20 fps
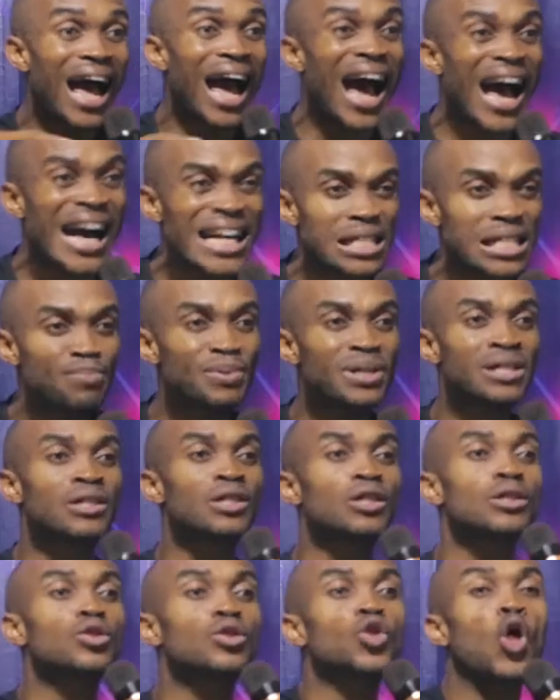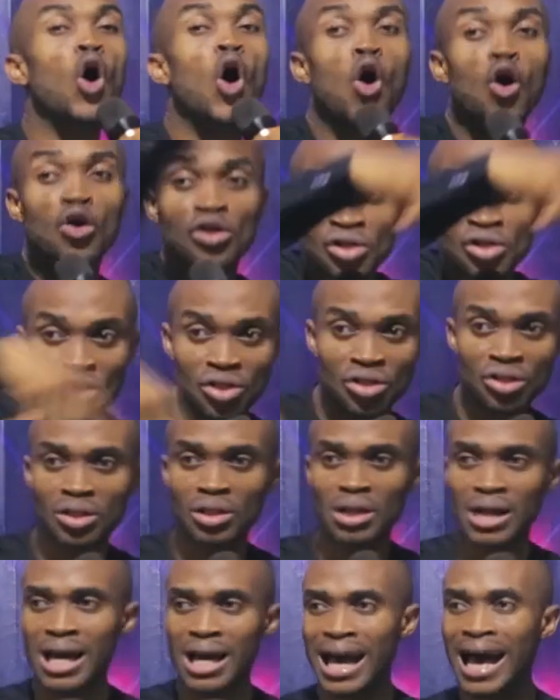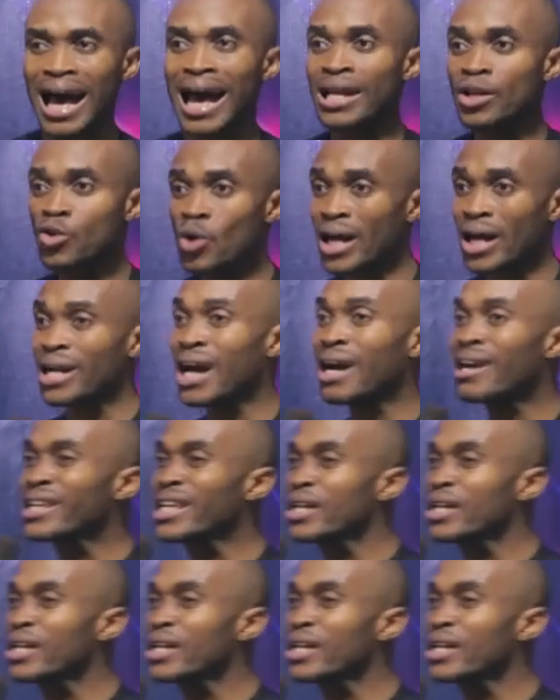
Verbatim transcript: has been turned and you are now